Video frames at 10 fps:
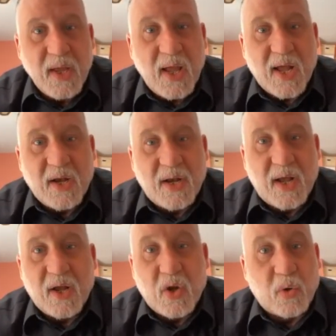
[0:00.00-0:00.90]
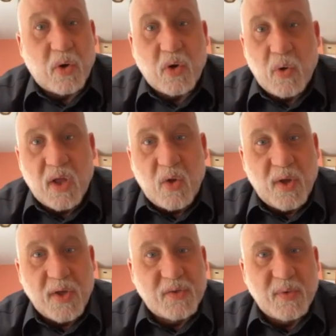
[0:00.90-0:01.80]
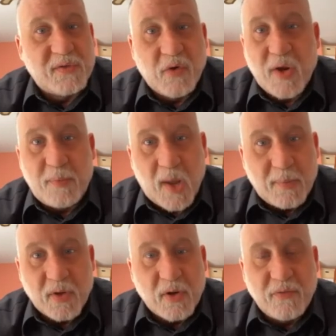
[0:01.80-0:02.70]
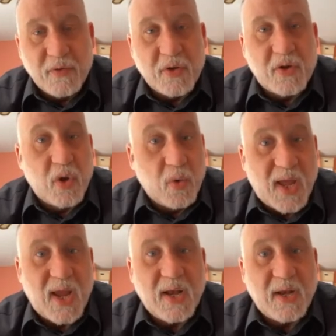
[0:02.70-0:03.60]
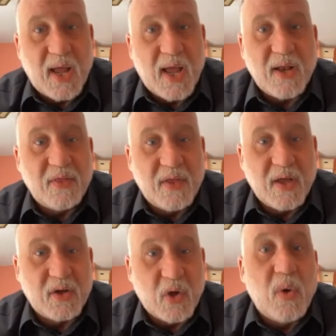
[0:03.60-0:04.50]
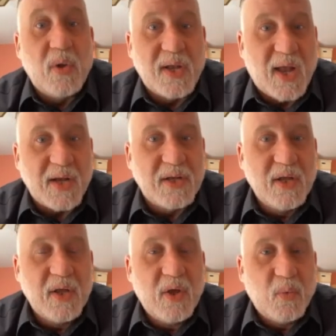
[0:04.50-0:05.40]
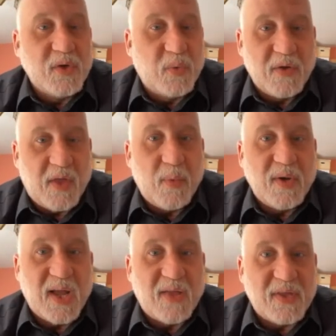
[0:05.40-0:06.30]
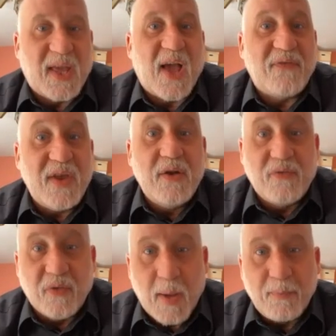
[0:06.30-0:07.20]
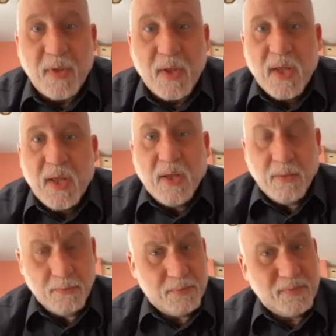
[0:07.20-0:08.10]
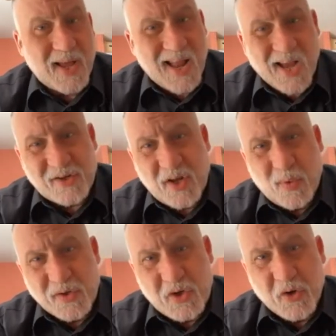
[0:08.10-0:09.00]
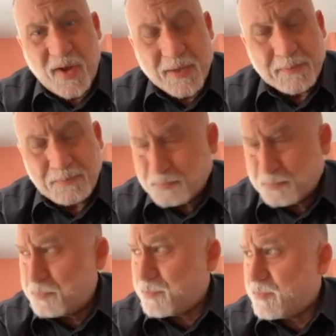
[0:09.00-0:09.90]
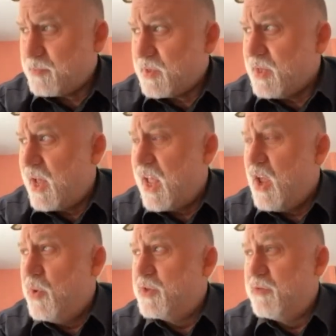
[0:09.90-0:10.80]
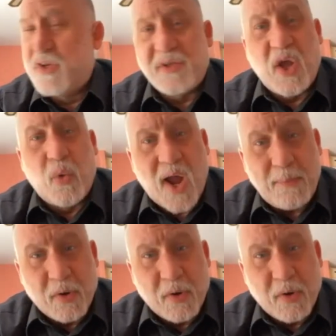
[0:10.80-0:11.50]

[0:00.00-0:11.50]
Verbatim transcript: And Coca-Cola was very popular for the cocaine, and the cola nut was where they would get the caffeine from. And actually it was during... it was originally a white